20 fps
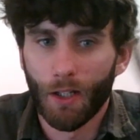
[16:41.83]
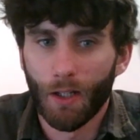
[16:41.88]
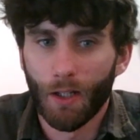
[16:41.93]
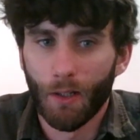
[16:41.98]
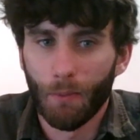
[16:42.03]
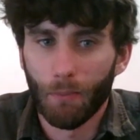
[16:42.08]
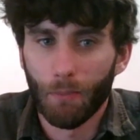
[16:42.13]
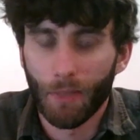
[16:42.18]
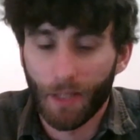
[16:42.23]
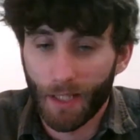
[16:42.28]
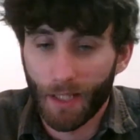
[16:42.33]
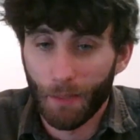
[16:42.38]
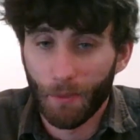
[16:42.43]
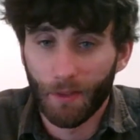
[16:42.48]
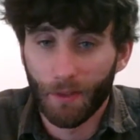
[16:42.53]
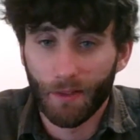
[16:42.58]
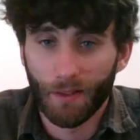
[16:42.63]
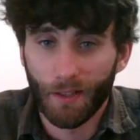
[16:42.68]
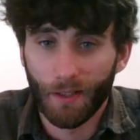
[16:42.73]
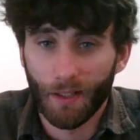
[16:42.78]
But came
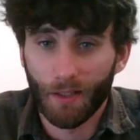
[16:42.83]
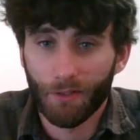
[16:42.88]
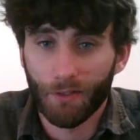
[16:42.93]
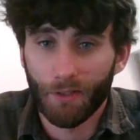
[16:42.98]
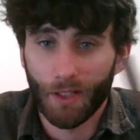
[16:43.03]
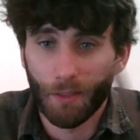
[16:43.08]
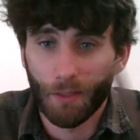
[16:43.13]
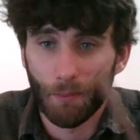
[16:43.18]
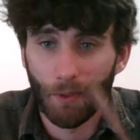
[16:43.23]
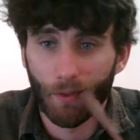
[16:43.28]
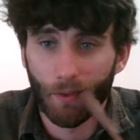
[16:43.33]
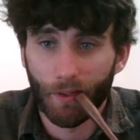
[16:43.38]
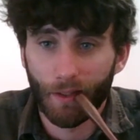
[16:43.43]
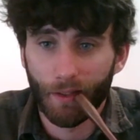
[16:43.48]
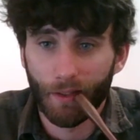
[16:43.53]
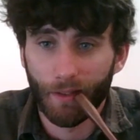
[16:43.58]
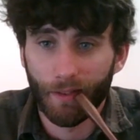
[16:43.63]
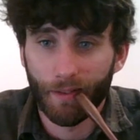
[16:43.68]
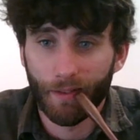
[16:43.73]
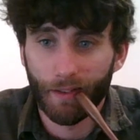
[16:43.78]
into trad music in
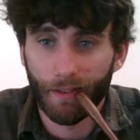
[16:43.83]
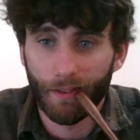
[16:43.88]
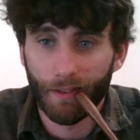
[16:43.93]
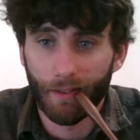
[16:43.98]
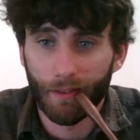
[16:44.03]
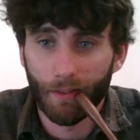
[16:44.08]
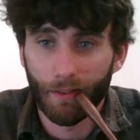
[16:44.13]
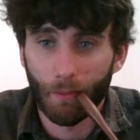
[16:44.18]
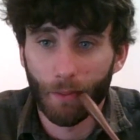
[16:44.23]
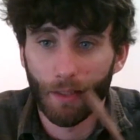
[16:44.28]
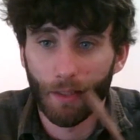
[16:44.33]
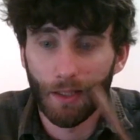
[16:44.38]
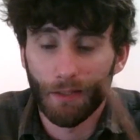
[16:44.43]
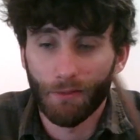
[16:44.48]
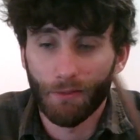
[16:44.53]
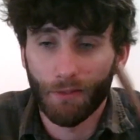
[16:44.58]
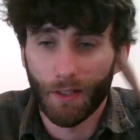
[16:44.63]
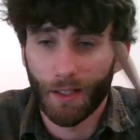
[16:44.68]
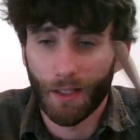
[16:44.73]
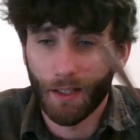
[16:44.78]
the 60s, I
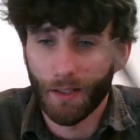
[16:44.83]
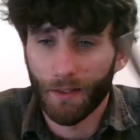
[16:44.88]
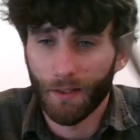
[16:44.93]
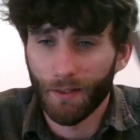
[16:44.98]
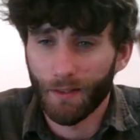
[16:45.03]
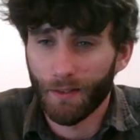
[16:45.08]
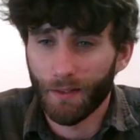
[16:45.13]
believe, and